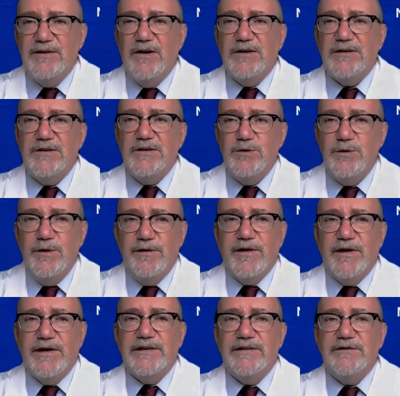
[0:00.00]
on
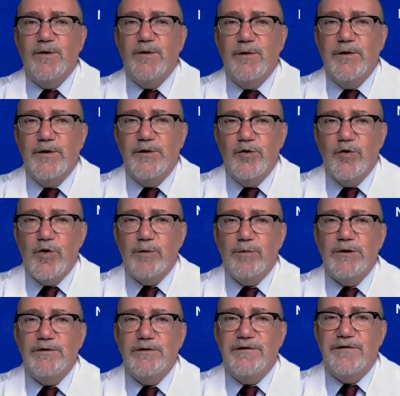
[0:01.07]
glutathione for their
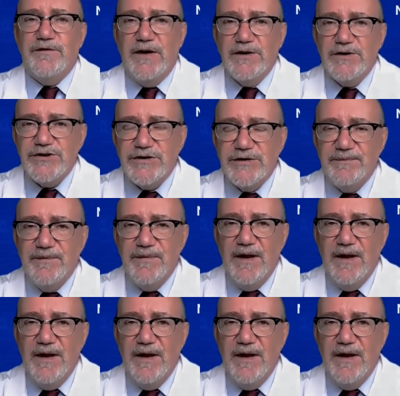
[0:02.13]
normal function.